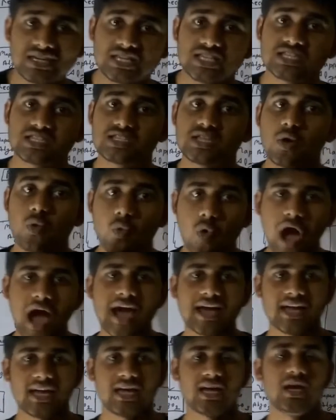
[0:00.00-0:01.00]
is the
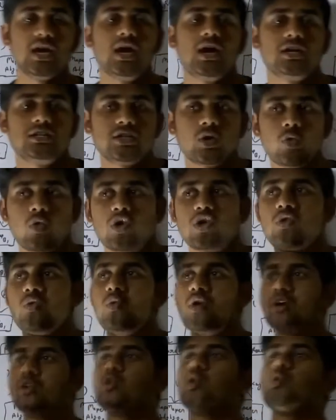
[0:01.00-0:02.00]
why the whole
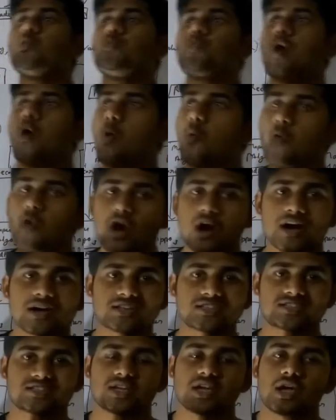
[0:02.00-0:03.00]
Hadoop
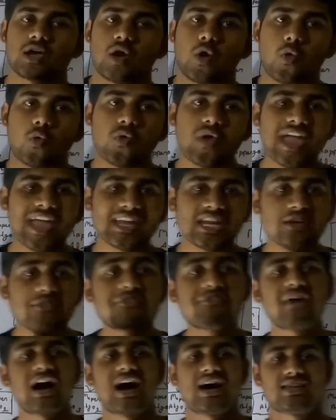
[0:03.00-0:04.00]
works very
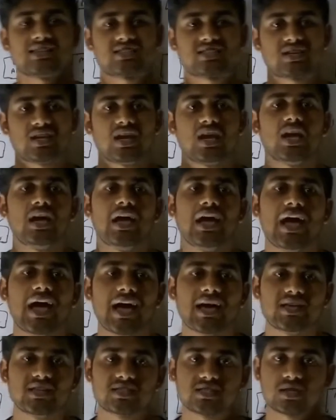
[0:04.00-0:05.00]
fast,
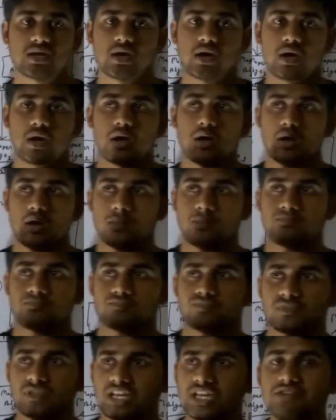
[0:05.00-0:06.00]
as
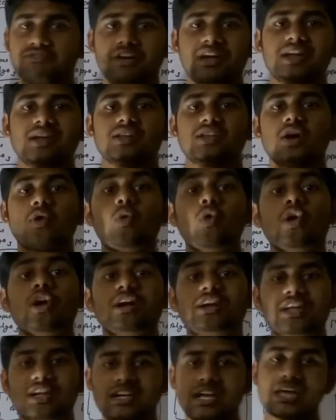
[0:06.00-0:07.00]
even the
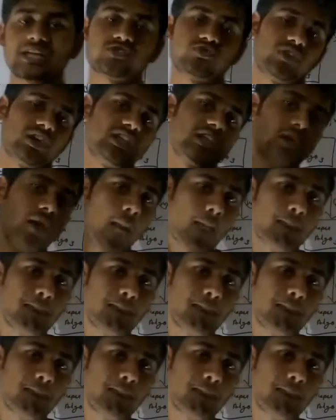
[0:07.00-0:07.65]
whole data is very